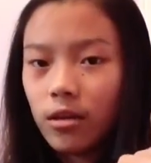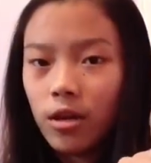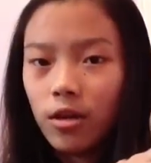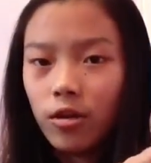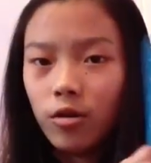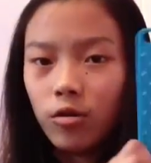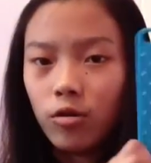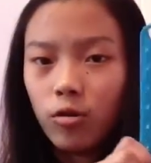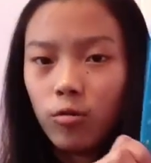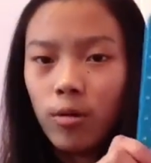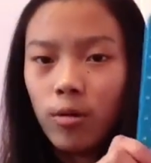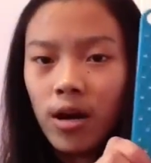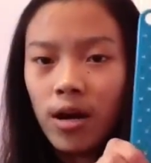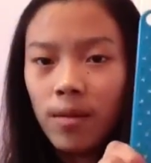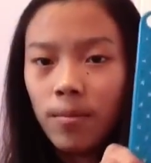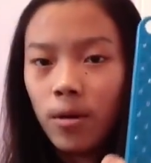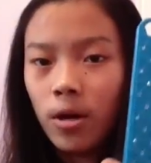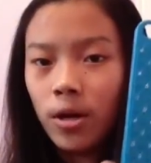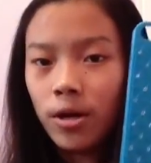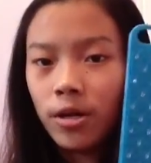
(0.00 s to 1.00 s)
I don't know why I
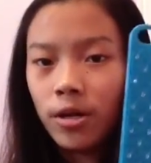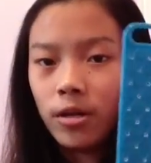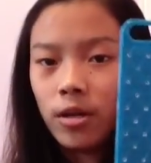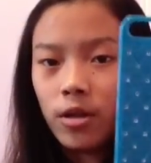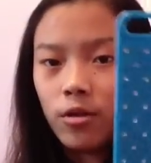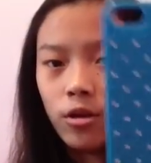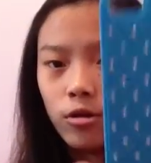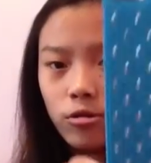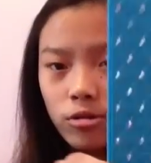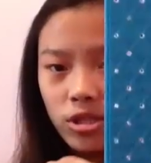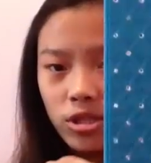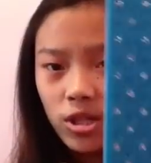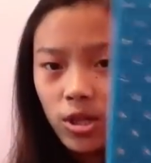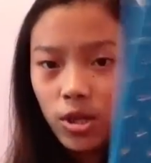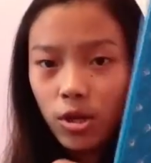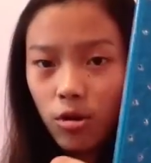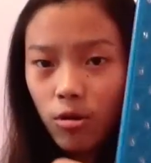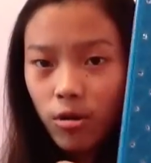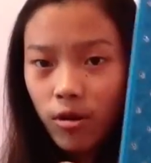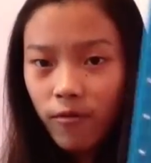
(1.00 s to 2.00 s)
bought it. I thought it was
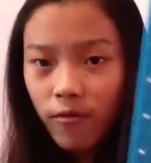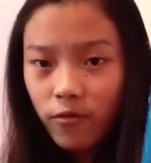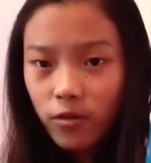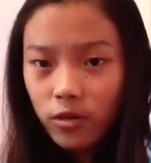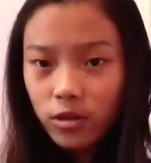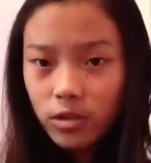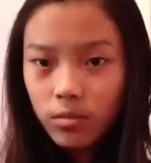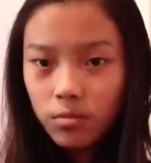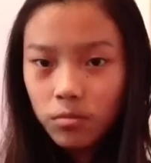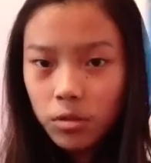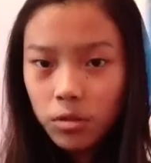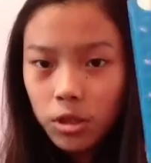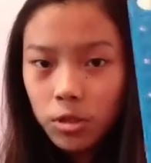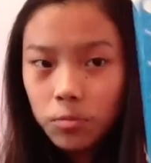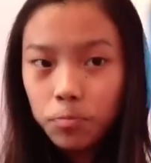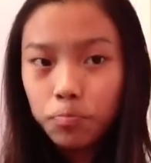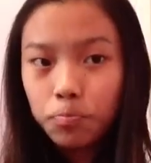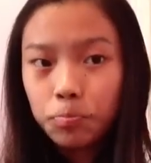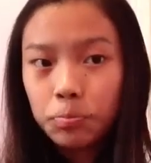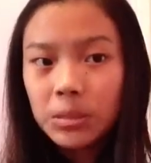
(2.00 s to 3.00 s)
silicone at first, but
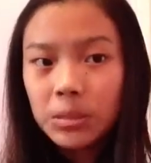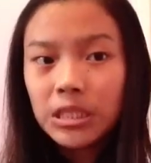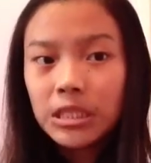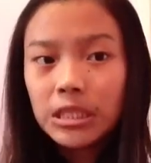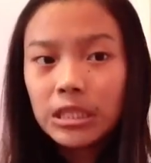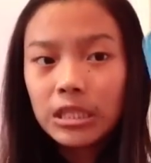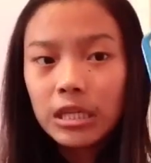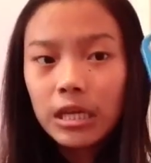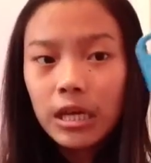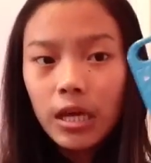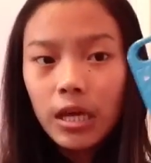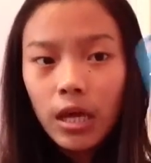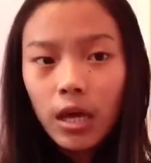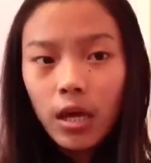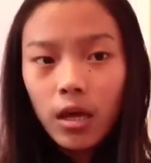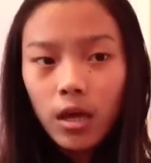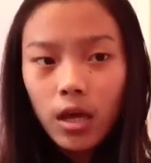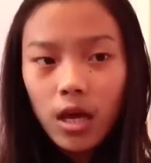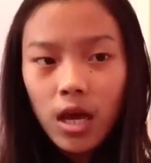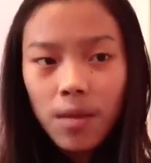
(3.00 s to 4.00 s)

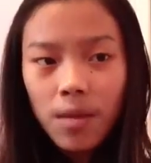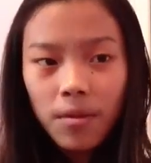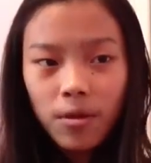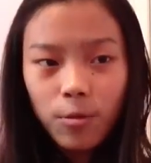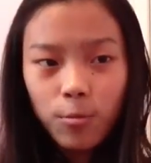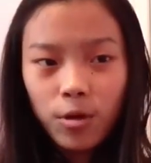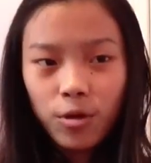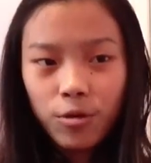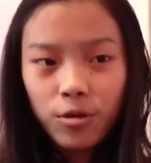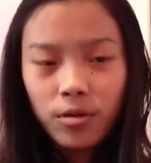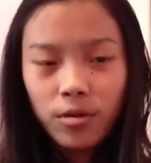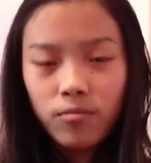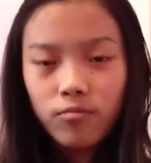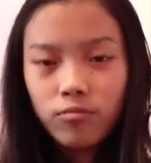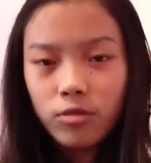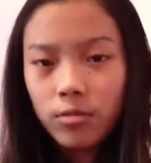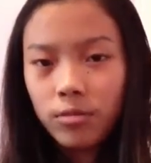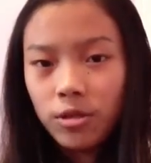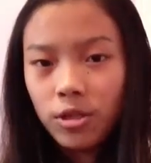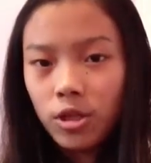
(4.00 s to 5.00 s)
I might wear it,
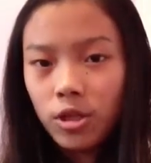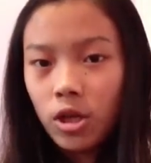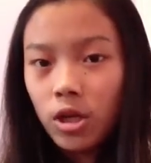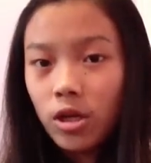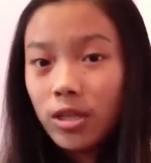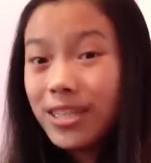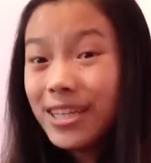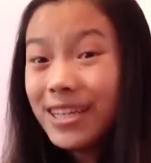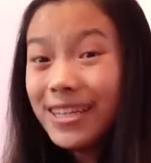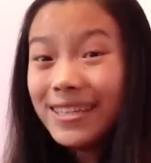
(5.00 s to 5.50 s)
probably not.